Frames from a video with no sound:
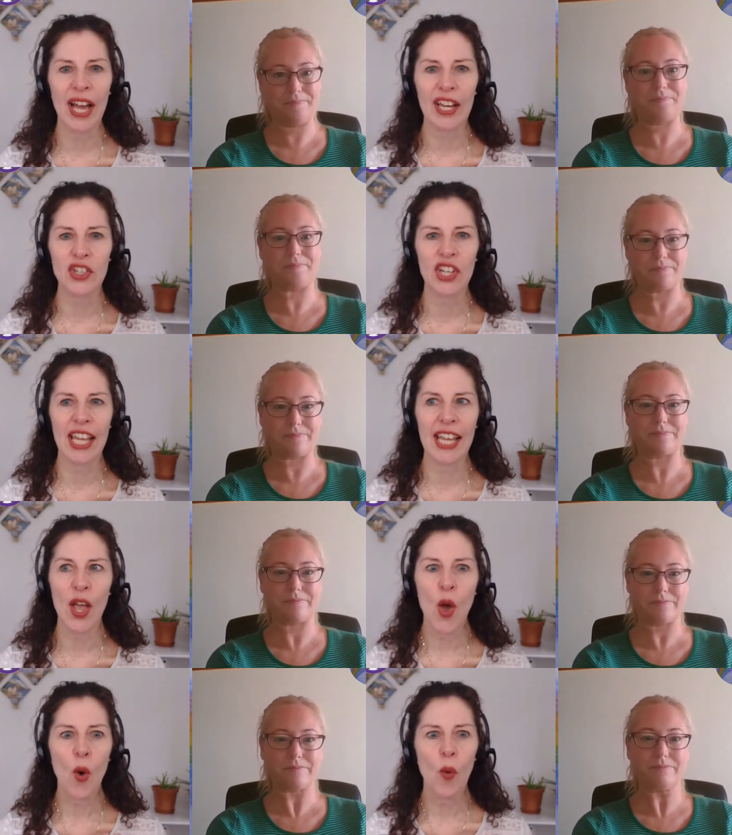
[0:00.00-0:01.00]
Speaker 1: actually
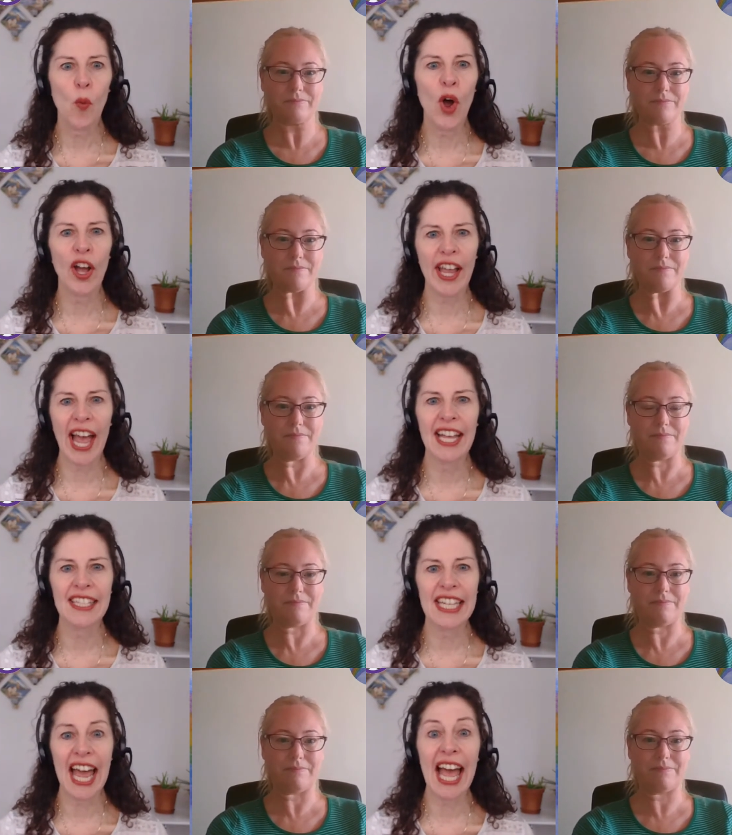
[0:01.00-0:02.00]
work hand
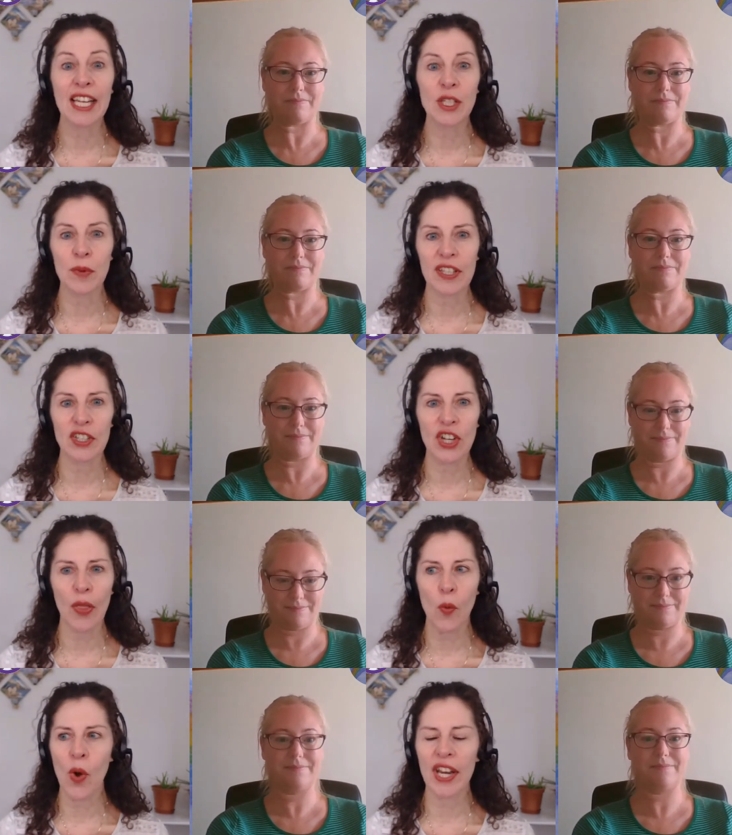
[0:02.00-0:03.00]
in hand with each
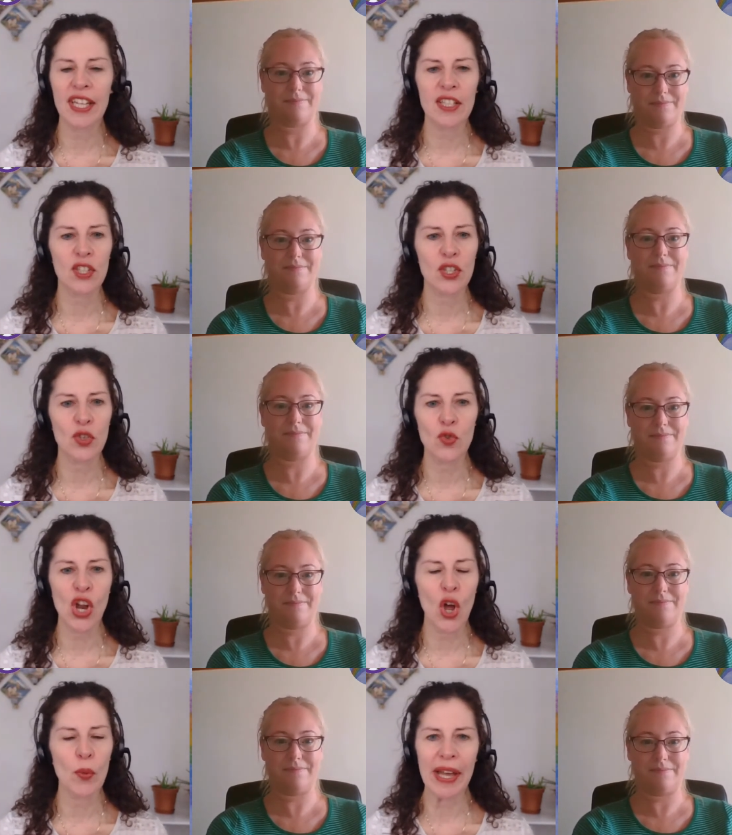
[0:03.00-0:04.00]
other. One is
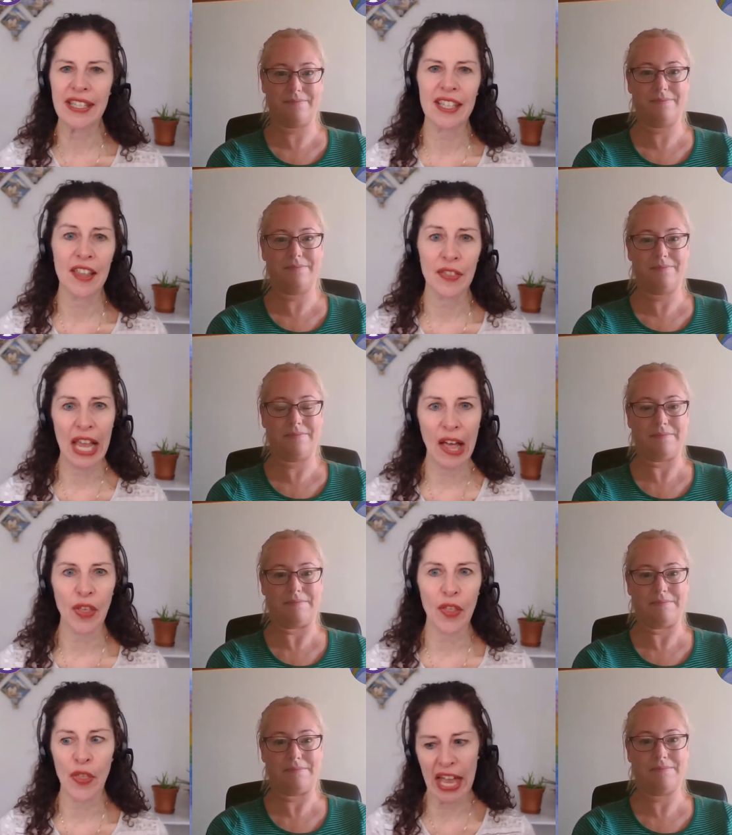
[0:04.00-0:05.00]
no better than the
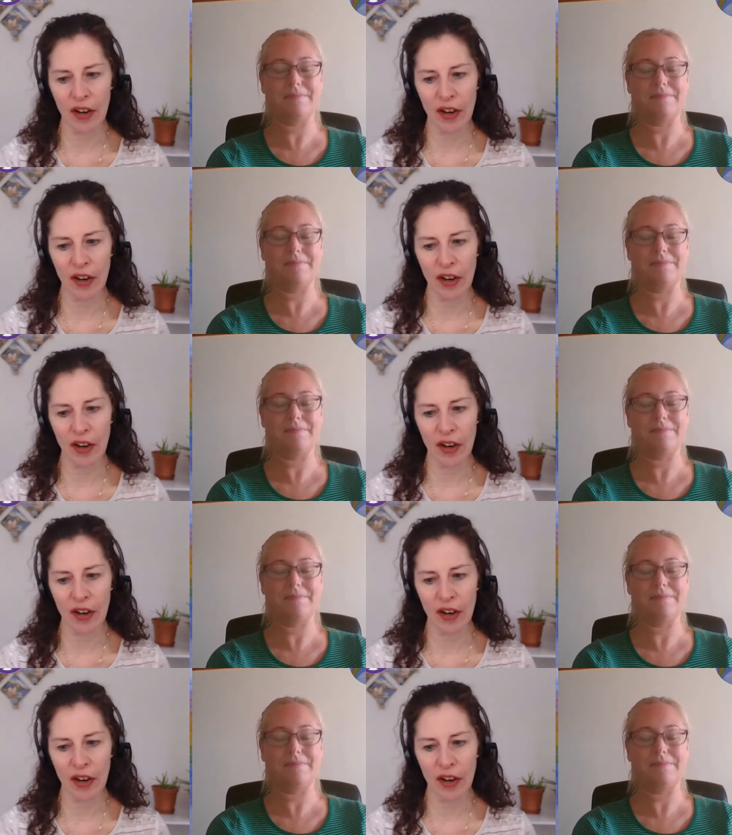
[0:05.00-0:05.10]
other. They